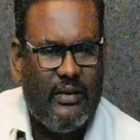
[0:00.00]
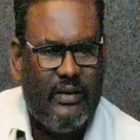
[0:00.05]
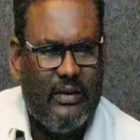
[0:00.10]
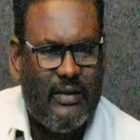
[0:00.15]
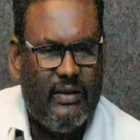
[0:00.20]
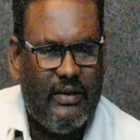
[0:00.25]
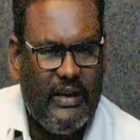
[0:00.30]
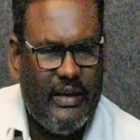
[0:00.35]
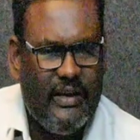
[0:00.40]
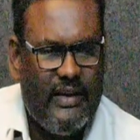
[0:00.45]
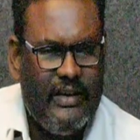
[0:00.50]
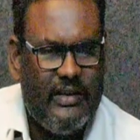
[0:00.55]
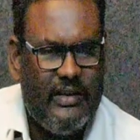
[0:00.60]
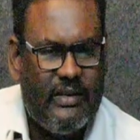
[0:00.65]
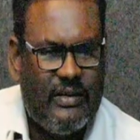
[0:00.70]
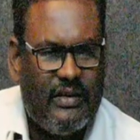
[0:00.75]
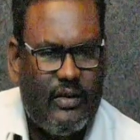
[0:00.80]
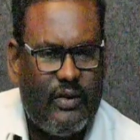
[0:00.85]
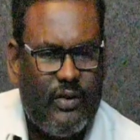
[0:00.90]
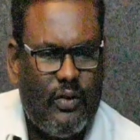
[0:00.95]
there
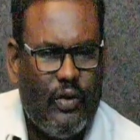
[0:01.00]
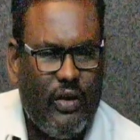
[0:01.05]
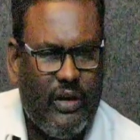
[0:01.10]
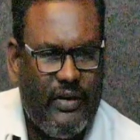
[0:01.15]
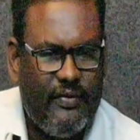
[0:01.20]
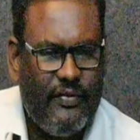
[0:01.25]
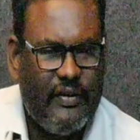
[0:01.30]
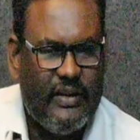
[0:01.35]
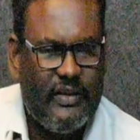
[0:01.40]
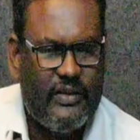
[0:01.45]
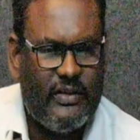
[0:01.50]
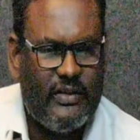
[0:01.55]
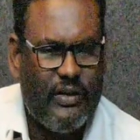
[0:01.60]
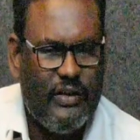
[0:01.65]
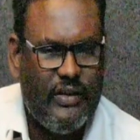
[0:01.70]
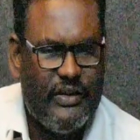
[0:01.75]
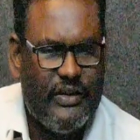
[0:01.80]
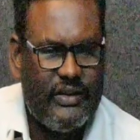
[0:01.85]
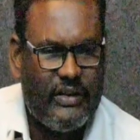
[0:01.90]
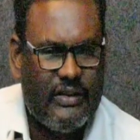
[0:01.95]
is coreference
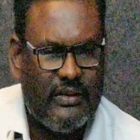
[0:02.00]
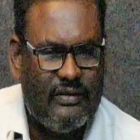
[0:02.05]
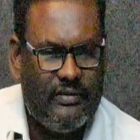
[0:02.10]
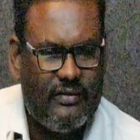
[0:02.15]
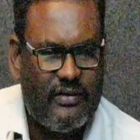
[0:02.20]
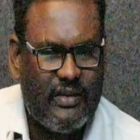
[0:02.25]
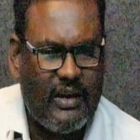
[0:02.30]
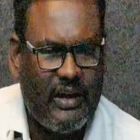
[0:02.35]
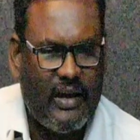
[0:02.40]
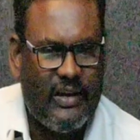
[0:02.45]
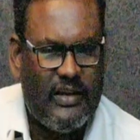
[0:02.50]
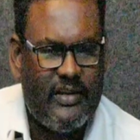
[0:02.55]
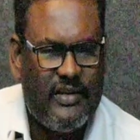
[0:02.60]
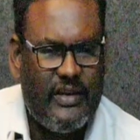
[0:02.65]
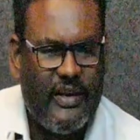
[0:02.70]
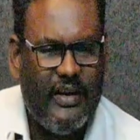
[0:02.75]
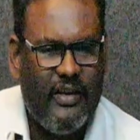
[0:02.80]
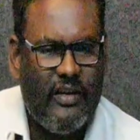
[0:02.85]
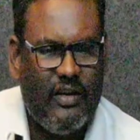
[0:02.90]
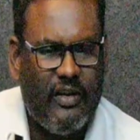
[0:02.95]
solution,
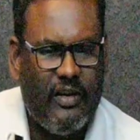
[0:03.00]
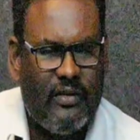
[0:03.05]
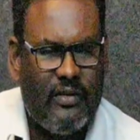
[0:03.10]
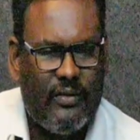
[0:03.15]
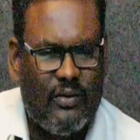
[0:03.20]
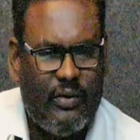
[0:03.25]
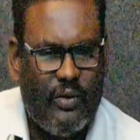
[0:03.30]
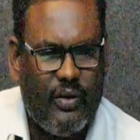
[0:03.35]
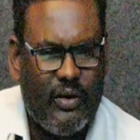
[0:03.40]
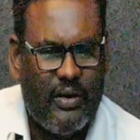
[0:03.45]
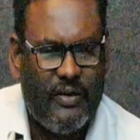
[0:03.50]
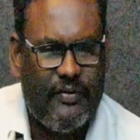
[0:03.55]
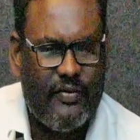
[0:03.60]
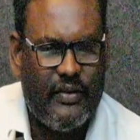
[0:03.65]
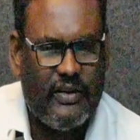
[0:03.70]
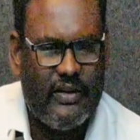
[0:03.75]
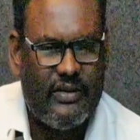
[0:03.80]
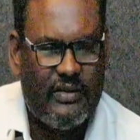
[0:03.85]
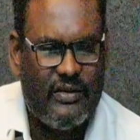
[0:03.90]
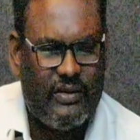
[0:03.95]
constraint on
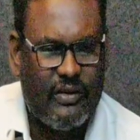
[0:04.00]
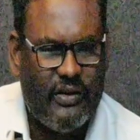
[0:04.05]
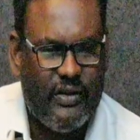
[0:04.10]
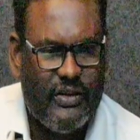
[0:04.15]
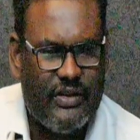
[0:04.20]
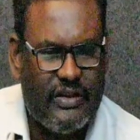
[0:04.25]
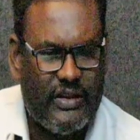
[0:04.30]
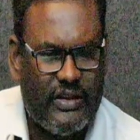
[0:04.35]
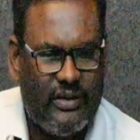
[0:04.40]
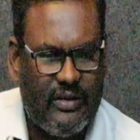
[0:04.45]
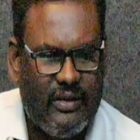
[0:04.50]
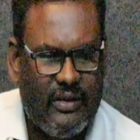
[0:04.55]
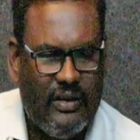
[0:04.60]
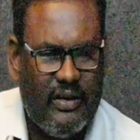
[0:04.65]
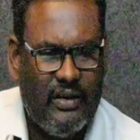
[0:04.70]
coreference solution,